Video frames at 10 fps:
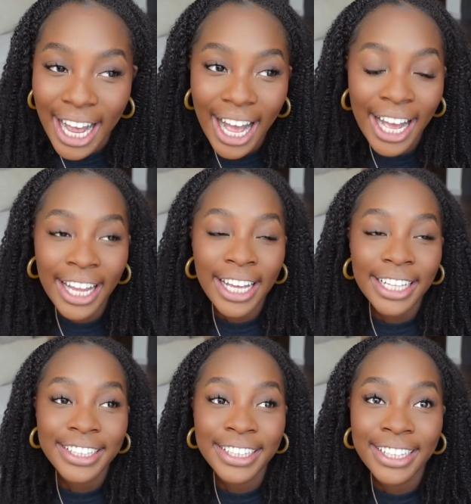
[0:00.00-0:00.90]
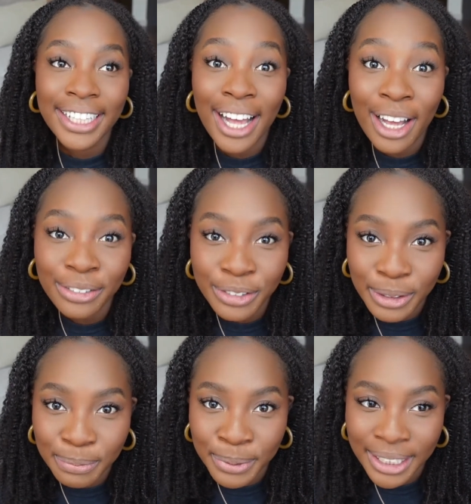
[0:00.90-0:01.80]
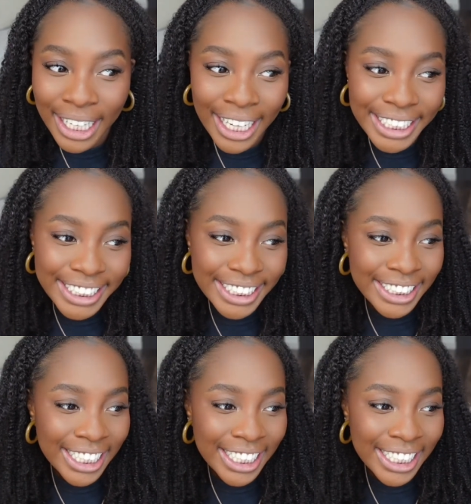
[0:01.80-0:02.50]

I love blush.